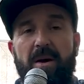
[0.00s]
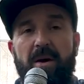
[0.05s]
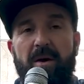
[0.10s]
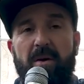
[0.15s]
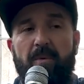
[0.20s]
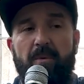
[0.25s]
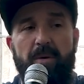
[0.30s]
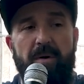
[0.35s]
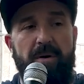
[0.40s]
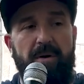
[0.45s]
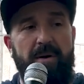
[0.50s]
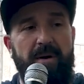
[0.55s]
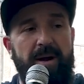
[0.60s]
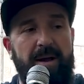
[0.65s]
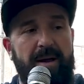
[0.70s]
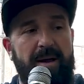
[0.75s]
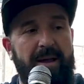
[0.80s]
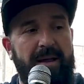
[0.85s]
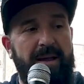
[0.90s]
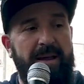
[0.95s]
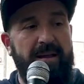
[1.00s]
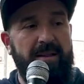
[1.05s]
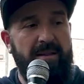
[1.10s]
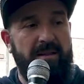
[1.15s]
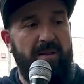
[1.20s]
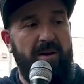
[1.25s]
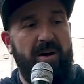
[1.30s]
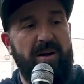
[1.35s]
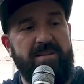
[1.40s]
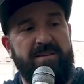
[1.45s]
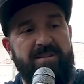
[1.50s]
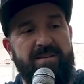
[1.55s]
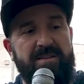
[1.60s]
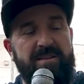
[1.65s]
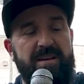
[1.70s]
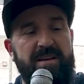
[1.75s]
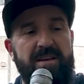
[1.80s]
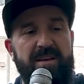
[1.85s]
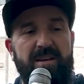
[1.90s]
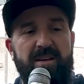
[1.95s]
where he lost,
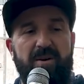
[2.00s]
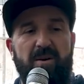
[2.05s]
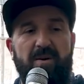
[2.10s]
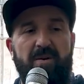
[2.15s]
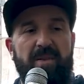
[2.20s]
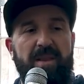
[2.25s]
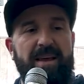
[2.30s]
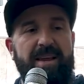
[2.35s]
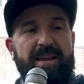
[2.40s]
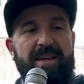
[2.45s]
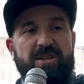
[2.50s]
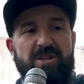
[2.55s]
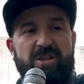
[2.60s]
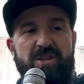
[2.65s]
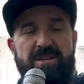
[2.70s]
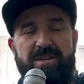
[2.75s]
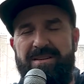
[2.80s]
you know, like his,